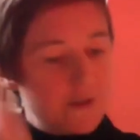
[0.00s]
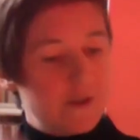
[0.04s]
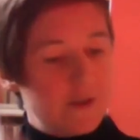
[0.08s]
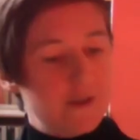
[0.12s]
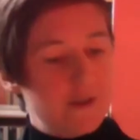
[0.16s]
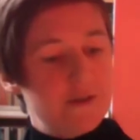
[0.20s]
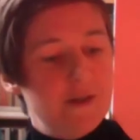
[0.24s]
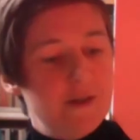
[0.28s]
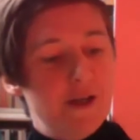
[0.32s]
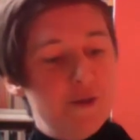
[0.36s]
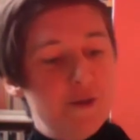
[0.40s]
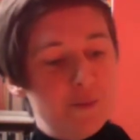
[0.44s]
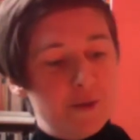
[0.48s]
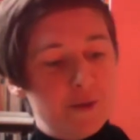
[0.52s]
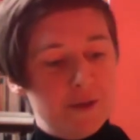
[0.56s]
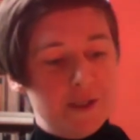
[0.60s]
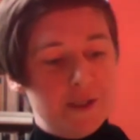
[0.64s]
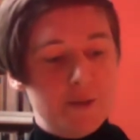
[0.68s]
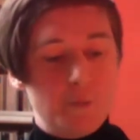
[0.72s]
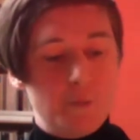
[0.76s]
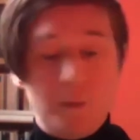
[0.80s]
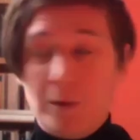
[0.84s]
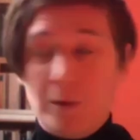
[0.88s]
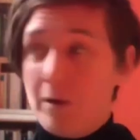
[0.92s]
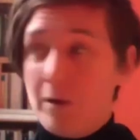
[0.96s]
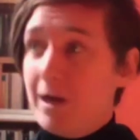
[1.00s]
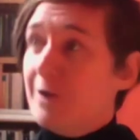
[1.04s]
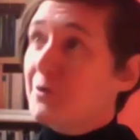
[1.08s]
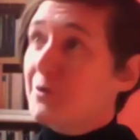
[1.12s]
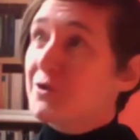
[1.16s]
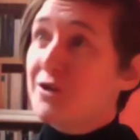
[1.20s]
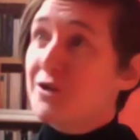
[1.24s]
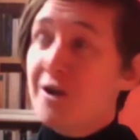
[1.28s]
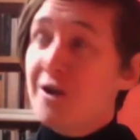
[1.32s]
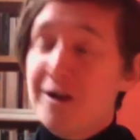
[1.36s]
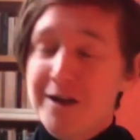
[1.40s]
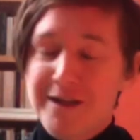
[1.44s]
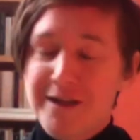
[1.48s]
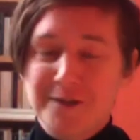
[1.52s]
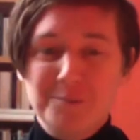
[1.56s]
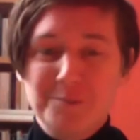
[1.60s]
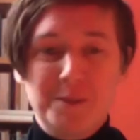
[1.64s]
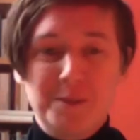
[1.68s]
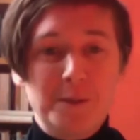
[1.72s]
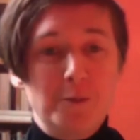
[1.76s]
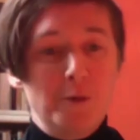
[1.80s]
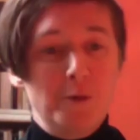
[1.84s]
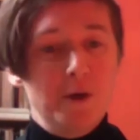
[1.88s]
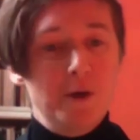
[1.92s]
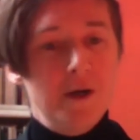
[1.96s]
this now, but we were outside and
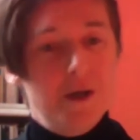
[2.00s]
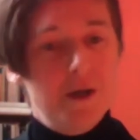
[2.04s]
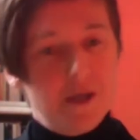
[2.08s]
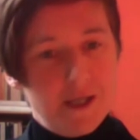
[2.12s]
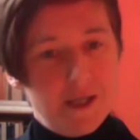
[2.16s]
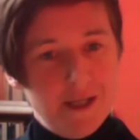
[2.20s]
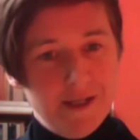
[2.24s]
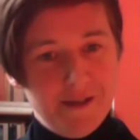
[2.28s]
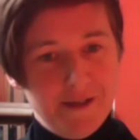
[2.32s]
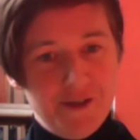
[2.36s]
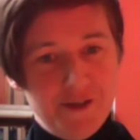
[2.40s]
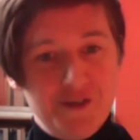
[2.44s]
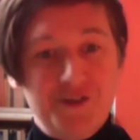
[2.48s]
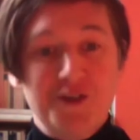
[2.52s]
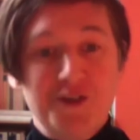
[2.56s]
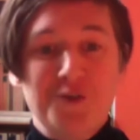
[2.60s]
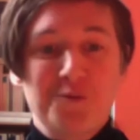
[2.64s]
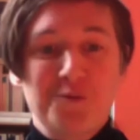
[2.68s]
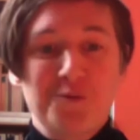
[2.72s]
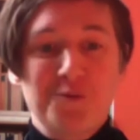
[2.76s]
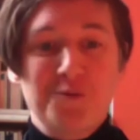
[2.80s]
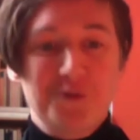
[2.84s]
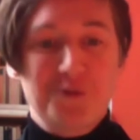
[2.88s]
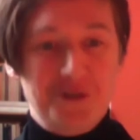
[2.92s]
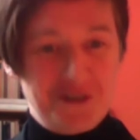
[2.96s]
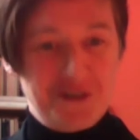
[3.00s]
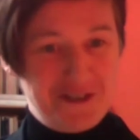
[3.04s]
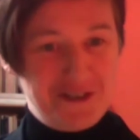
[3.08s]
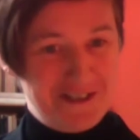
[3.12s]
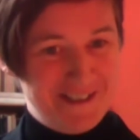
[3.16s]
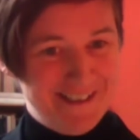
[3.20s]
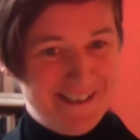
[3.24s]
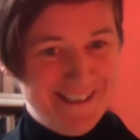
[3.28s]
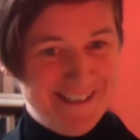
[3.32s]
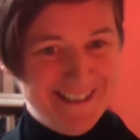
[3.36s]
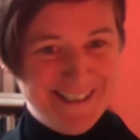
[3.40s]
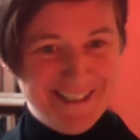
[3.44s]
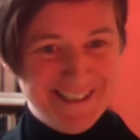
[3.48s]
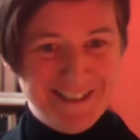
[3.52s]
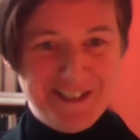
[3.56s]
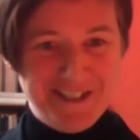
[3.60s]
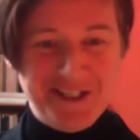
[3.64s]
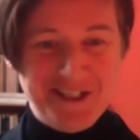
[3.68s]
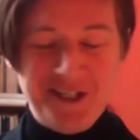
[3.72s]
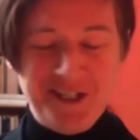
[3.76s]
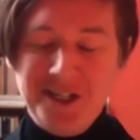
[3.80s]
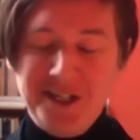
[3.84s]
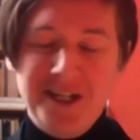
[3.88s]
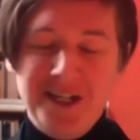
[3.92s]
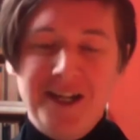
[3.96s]
people were hugging and the sun was shining.
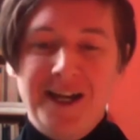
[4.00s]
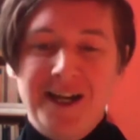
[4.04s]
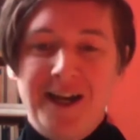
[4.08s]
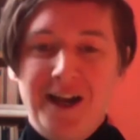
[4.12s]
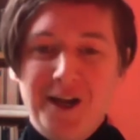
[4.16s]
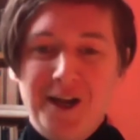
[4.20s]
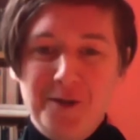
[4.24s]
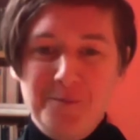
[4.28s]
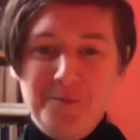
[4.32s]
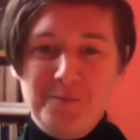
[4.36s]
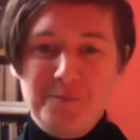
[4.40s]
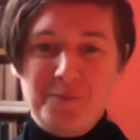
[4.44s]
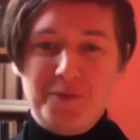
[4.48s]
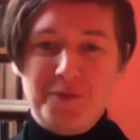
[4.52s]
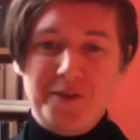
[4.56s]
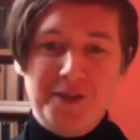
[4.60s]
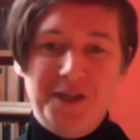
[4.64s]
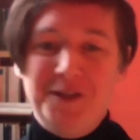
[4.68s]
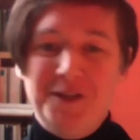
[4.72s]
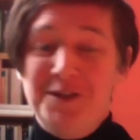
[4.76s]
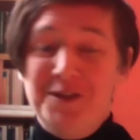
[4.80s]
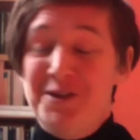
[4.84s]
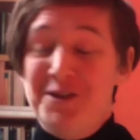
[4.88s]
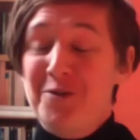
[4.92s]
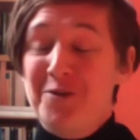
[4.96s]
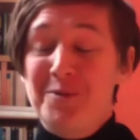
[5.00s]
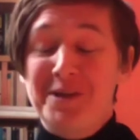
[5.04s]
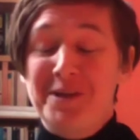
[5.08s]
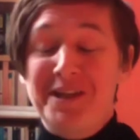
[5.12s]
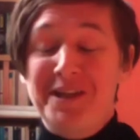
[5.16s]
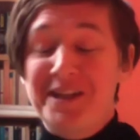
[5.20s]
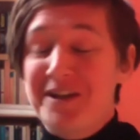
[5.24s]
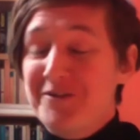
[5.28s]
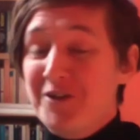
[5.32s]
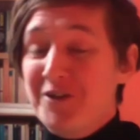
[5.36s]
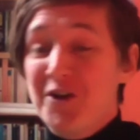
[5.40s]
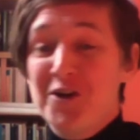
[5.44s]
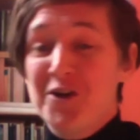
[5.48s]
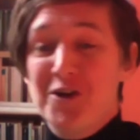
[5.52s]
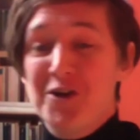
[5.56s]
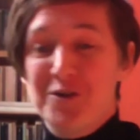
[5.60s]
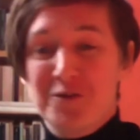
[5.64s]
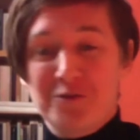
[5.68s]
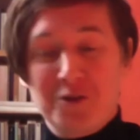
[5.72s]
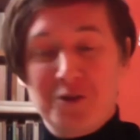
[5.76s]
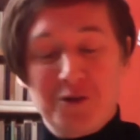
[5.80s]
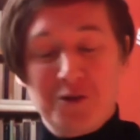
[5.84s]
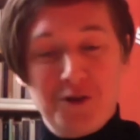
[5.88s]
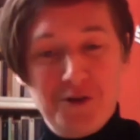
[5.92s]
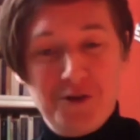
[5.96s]
And nobody had ever heard
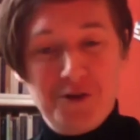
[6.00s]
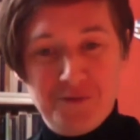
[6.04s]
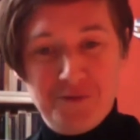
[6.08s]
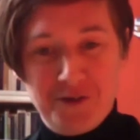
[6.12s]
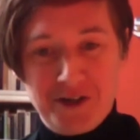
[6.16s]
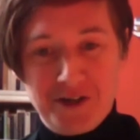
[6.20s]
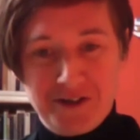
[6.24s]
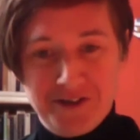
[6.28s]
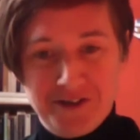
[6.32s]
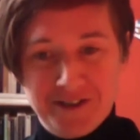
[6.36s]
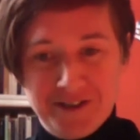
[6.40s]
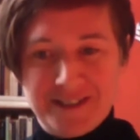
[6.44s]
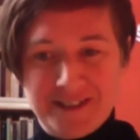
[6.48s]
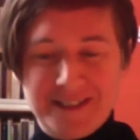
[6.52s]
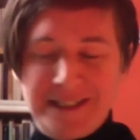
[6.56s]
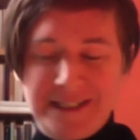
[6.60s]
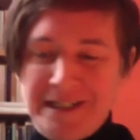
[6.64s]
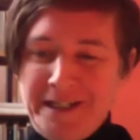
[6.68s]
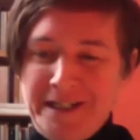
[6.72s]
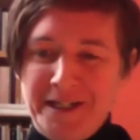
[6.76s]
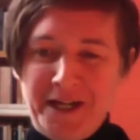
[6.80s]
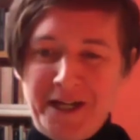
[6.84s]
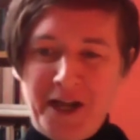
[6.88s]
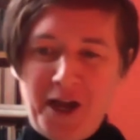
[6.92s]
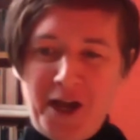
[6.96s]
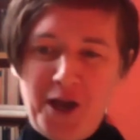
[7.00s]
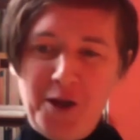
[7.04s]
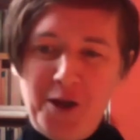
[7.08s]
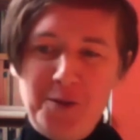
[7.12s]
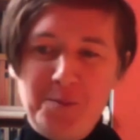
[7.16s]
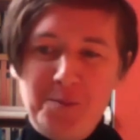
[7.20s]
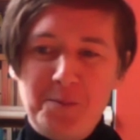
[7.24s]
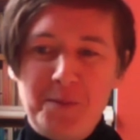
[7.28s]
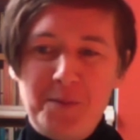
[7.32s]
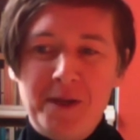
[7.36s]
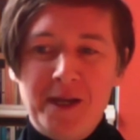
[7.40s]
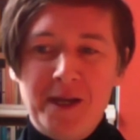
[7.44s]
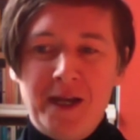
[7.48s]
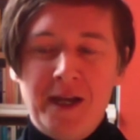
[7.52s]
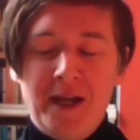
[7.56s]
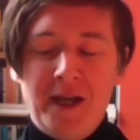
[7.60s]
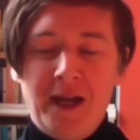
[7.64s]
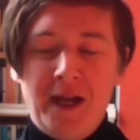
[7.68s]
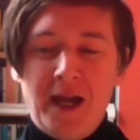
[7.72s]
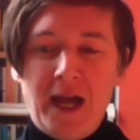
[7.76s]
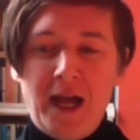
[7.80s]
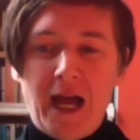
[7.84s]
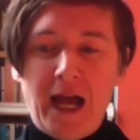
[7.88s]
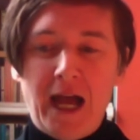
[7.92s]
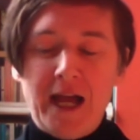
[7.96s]
of coronavirus. And
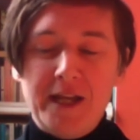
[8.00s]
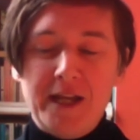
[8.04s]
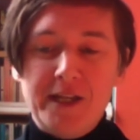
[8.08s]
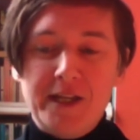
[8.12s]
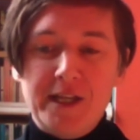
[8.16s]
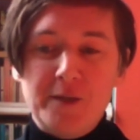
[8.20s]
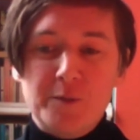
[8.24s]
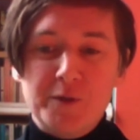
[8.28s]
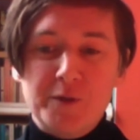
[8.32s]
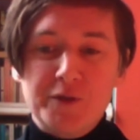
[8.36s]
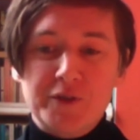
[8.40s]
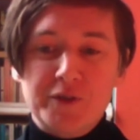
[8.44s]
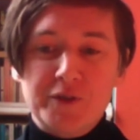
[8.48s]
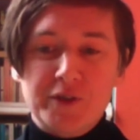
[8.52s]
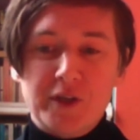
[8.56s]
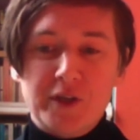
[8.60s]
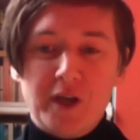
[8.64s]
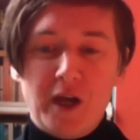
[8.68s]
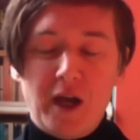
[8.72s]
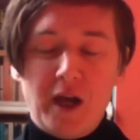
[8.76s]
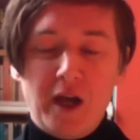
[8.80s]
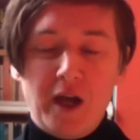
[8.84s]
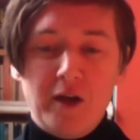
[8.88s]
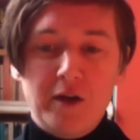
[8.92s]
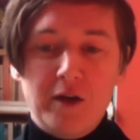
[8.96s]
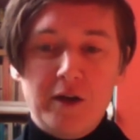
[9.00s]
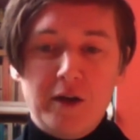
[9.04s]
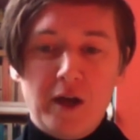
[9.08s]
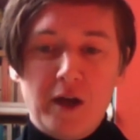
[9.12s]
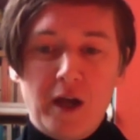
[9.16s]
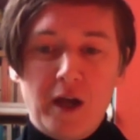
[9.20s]
it was a